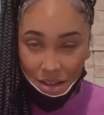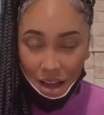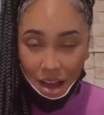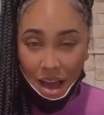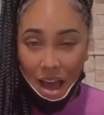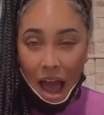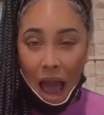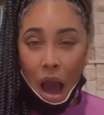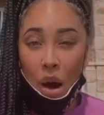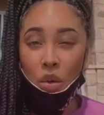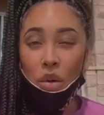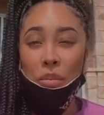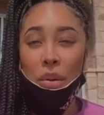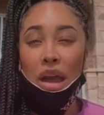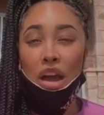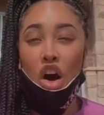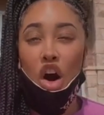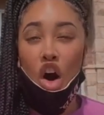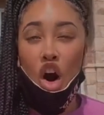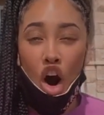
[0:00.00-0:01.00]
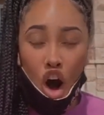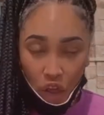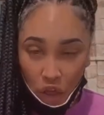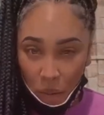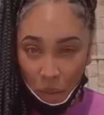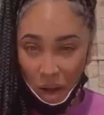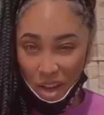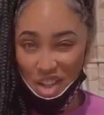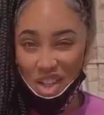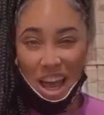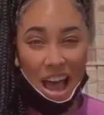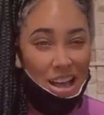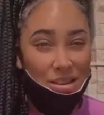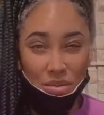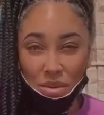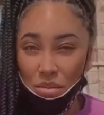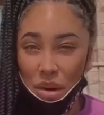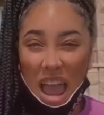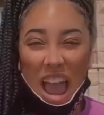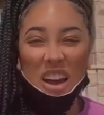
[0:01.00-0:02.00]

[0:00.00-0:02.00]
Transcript: I'm about to put you on the shade room.